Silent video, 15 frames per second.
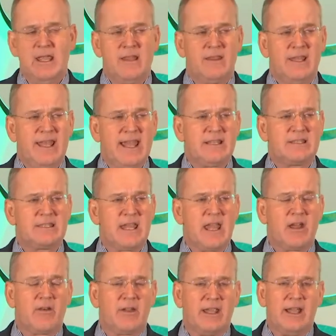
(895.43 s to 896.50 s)
The next
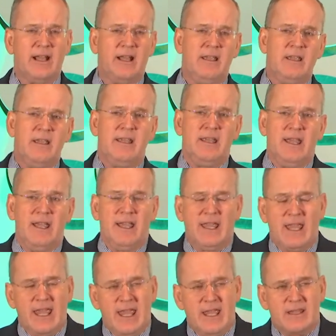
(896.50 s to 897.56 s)
area
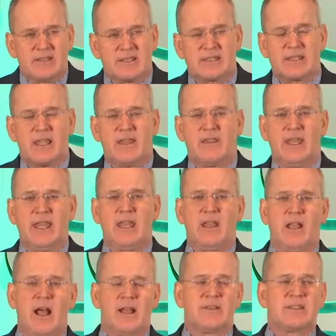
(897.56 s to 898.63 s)
is the
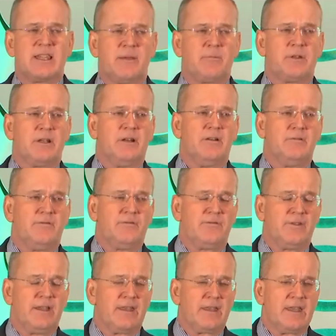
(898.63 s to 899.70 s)
concept of
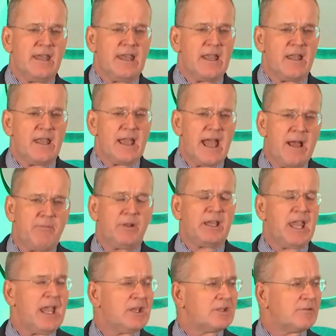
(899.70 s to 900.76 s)

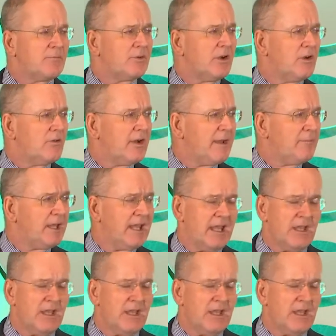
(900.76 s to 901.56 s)
application programming